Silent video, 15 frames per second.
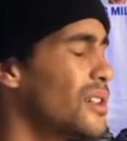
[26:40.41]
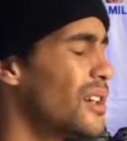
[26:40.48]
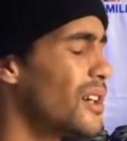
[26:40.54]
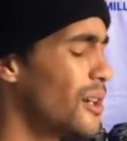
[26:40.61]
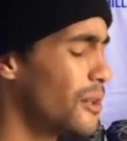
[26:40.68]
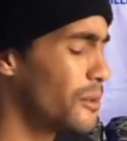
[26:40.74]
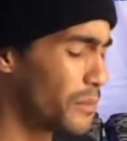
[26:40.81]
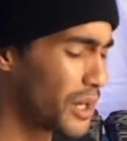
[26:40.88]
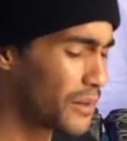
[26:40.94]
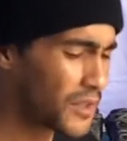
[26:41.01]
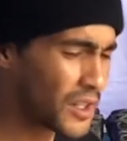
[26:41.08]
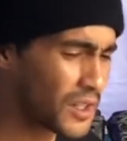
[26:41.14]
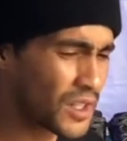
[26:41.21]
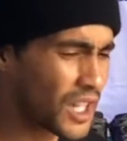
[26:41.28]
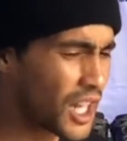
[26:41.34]
I've
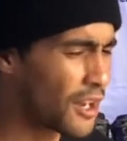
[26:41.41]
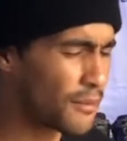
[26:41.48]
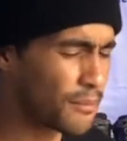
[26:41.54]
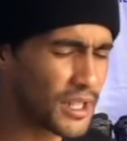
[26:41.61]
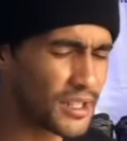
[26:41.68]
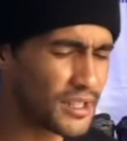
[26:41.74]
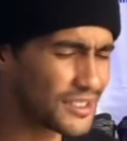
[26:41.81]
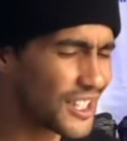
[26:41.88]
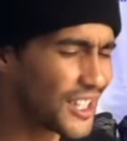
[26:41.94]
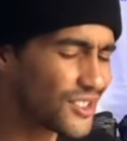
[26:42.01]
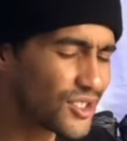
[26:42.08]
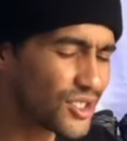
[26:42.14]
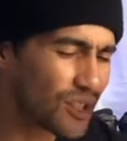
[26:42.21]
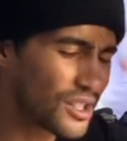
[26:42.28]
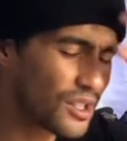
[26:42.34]
done a lot of
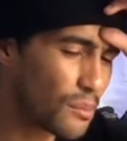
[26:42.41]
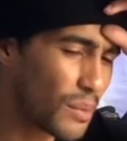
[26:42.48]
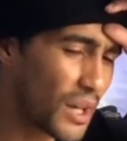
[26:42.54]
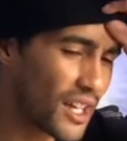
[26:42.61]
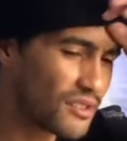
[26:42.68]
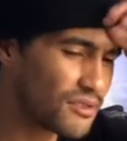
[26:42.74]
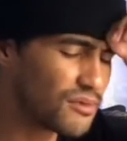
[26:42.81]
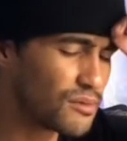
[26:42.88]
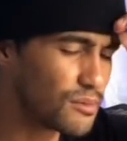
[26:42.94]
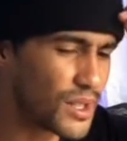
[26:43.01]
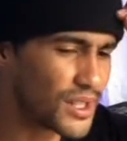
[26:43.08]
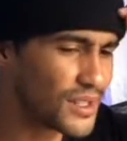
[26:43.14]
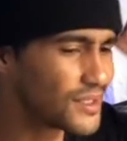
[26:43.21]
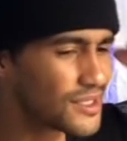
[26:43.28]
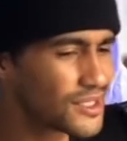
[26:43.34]
meditation in the past few
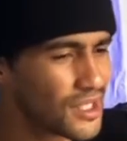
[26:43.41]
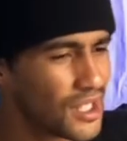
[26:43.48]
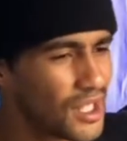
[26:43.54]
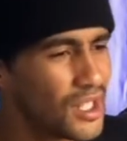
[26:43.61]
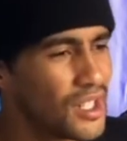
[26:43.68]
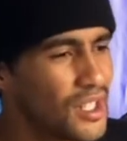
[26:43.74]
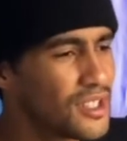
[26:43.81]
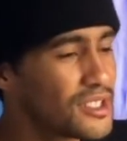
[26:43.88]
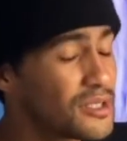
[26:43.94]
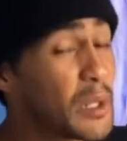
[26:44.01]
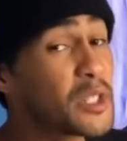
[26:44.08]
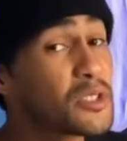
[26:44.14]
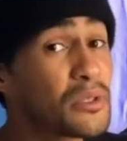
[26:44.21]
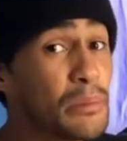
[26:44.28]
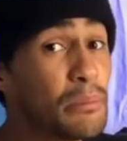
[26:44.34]
months,
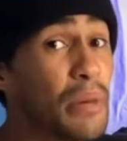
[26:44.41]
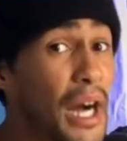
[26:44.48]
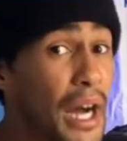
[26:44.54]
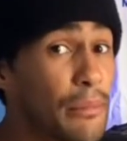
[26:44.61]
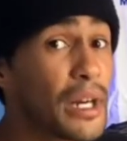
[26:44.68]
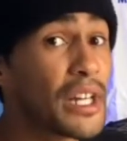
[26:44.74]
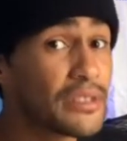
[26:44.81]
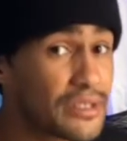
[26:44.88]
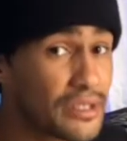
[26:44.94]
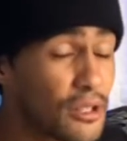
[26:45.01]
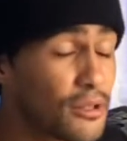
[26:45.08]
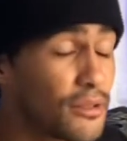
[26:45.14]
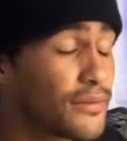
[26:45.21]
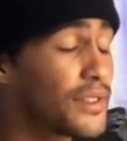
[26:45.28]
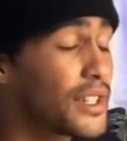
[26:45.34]
especially by
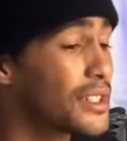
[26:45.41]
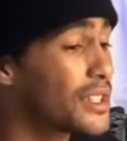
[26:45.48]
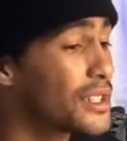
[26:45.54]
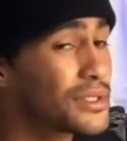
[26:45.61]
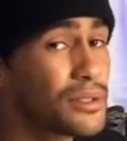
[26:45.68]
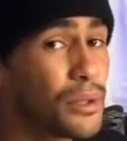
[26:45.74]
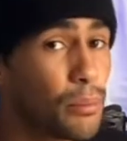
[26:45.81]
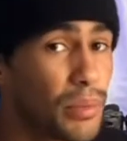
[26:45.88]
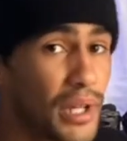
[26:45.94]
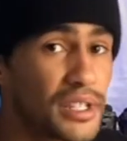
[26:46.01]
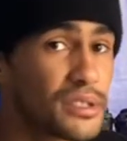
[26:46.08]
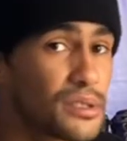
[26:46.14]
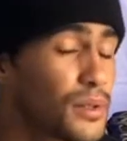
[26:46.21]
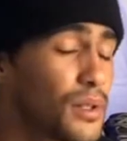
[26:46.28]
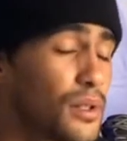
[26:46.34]
myself. Like, that's the
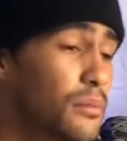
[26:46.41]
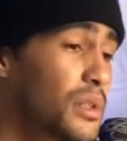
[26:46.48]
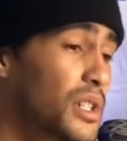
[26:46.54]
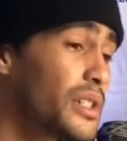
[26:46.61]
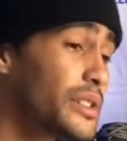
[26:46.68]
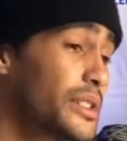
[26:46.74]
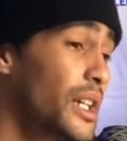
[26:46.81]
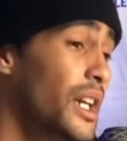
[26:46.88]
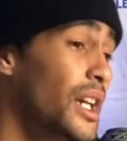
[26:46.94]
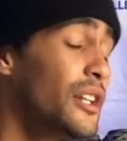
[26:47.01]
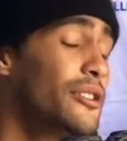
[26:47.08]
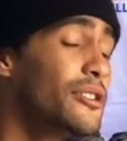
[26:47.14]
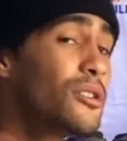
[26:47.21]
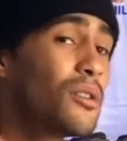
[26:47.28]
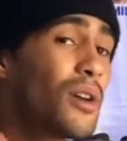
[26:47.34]
best feeling, because
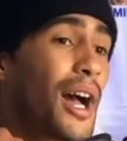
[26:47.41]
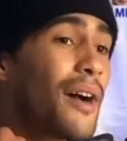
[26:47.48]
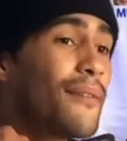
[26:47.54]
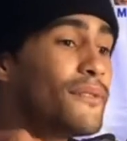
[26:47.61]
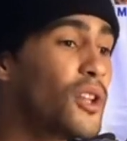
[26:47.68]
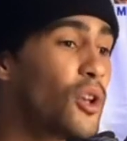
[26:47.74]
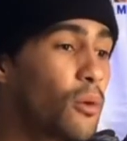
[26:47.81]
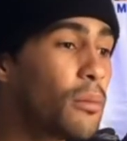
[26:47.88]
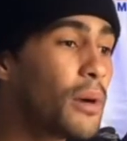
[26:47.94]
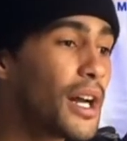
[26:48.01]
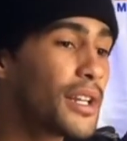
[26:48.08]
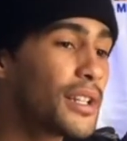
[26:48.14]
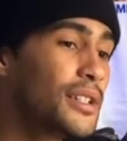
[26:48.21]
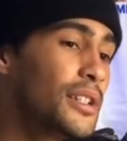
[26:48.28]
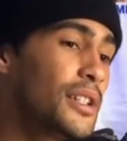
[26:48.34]
you don't have
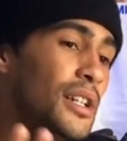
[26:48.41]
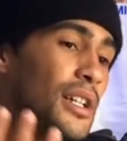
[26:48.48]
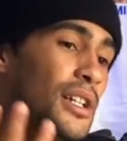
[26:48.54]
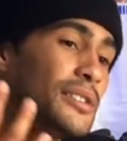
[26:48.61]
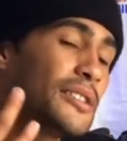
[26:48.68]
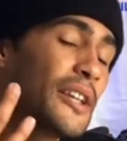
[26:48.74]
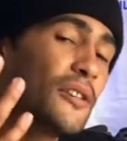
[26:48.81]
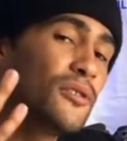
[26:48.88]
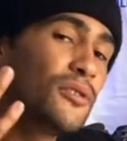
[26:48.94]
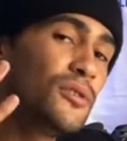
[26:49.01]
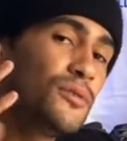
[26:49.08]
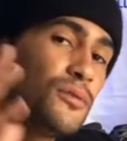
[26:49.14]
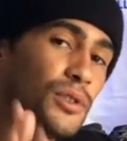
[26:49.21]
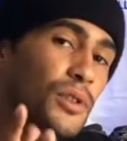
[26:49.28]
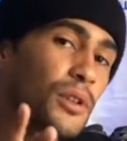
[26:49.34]
nobody telling
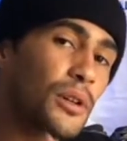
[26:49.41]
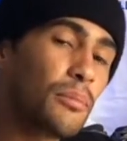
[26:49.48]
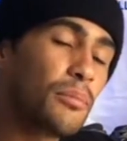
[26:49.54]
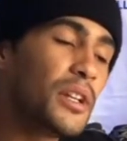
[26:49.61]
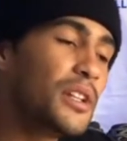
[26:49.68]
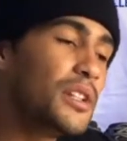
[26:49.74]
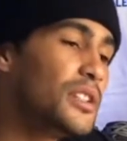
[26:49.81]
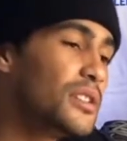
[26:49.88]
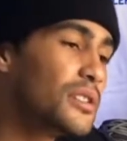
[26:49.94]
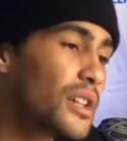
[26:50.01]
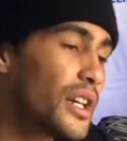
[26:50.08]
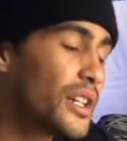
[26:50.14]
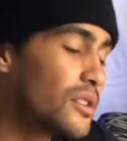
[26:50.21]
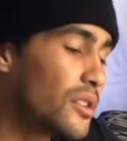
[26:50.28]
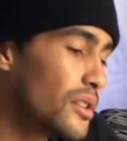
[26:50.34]
you your opinion.
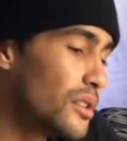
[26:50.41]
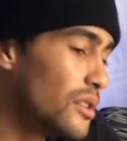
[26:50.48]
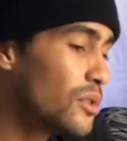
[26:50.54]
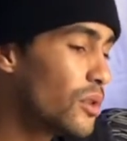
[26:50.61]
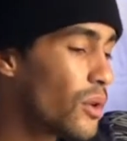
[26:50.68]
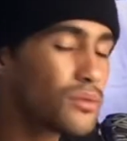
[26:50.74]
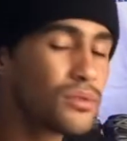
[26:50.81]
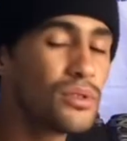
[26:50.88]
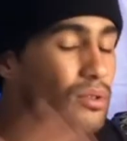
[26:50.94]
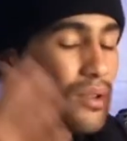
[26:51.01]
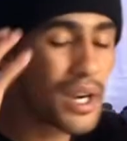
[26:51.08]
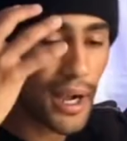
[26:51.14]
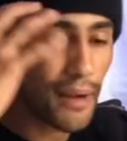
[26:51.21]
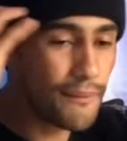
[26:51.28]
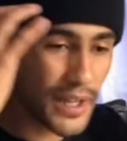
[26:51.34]
Like, you don't
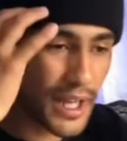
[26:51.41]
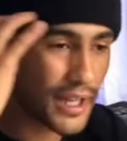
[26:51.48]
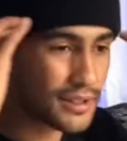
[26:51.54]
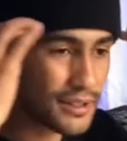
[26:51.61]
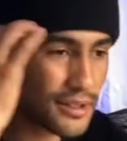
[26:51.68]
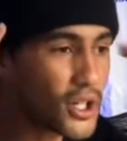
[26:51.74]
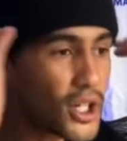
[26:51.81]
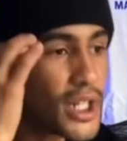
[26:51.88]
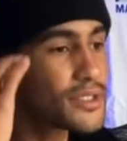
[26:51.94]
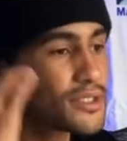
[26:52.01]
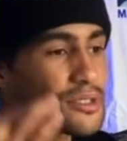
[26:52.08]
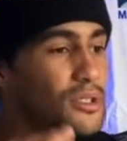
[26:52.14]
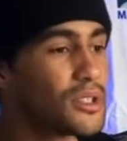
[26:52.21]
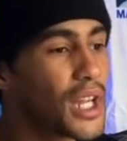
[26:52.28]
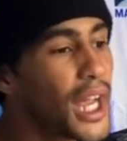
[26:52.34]
have that thoughts
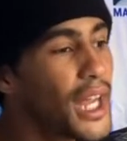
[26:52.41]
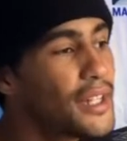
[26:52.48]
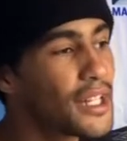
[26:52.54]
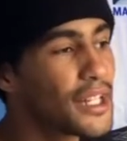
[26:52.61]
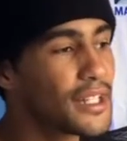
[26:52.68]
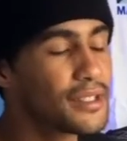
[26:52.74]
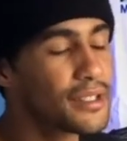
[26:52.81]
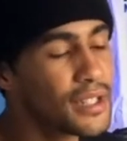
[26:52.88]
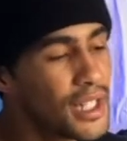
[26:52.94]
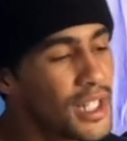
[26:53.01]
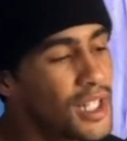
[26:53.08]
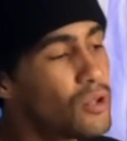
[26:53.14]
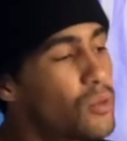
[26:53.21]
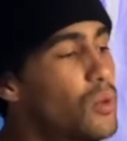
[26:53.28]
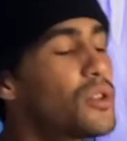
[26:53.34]
in your head, like,
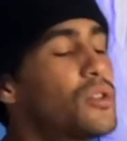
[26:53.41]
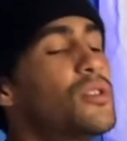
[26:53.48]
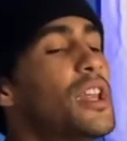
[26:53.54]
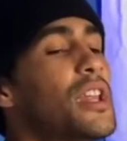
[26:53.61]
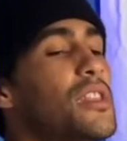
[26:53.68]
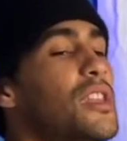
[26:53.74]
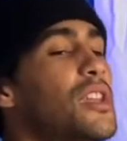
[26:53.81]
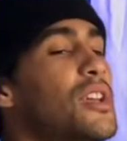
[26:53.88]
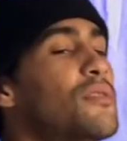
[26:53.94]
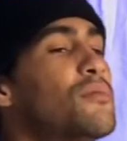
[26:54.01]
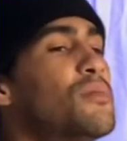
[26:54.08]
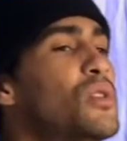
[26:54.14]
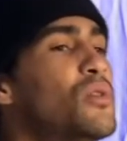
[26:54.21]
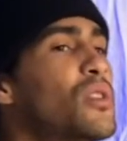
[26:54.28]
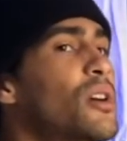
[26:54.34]
what do they think of
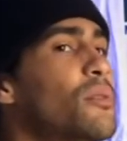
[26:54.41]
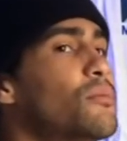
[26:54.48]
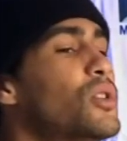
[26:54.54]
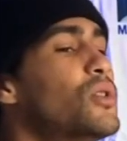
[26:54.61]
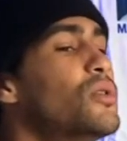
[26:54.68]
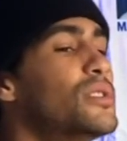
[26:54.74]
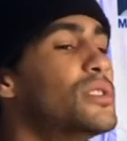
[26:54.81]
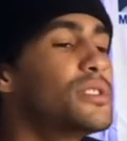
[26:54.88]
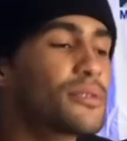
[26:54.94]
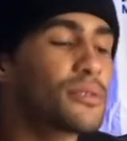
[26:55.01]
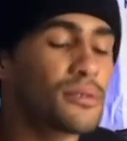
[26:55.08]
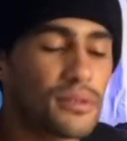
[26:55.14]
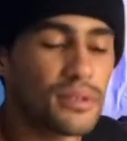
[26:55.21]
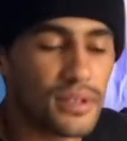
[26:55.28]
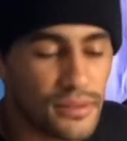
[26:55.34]
me when I'm doing this,
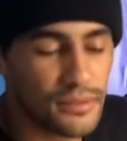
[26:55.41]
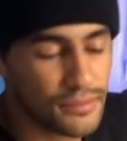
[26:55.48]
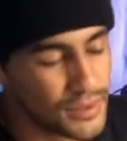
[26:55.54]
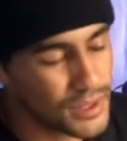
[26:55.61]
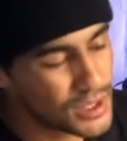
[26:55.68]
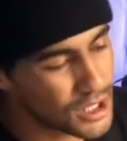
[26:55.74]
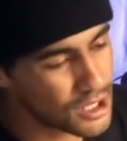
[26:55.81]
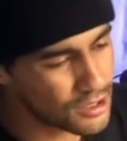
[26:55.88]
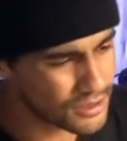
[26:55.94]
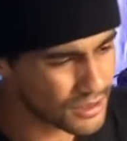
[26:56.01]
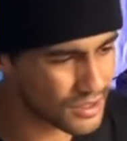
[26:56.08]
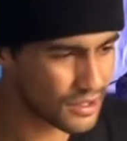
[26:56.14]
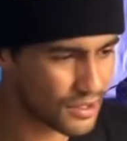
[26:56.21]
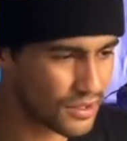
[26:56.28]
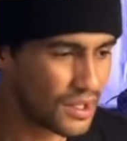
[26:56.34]
or, you know.
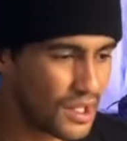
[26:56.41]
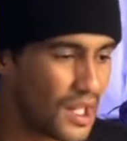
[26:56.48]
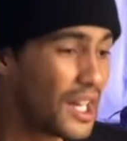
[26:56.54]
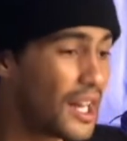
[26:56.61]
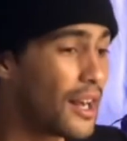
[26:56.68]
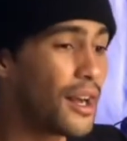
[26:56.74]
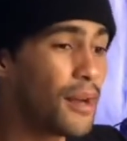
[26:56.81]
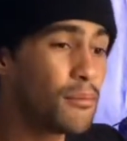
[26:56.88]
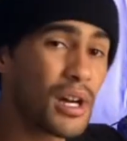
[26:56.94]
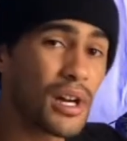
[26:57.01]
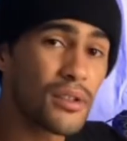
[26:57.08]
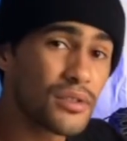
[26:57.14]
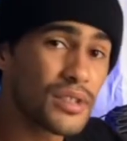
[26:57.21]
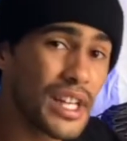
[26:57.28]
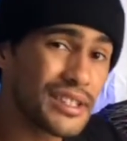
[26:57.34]
So I
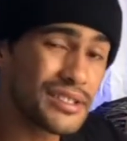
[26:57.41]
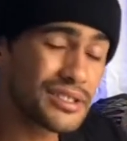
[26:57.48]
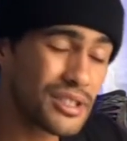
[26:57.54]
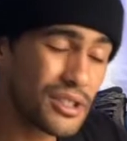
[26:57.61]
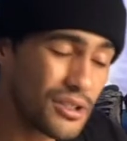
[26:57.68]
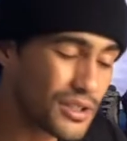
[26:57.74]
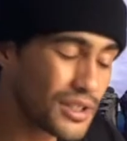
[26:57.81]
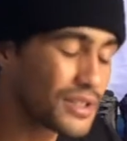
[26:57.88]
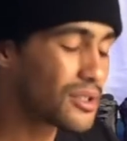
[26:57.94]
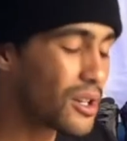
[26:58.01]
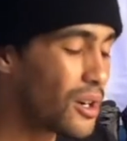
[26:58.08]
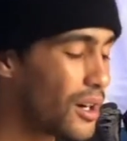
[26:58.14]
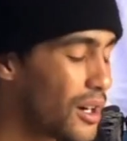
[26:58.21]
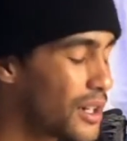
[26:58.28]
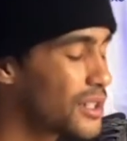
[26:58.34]
battle that still. It's
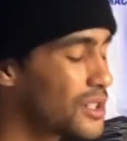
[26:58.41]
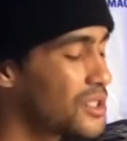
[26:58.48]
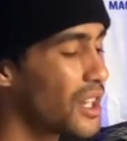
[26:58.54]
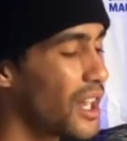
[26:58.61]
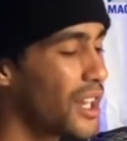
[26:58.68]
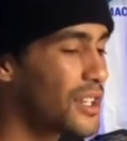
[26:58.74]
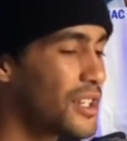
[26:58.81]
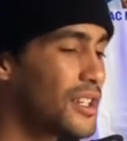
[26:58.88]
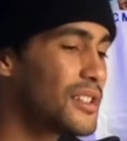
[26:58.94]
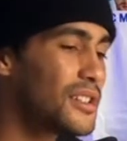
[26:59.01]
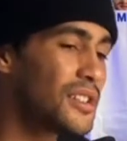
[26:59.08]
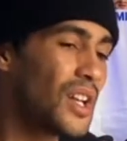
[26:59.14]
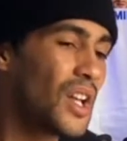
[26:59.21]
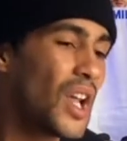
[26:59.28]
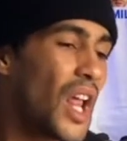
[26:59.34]
hard, because I can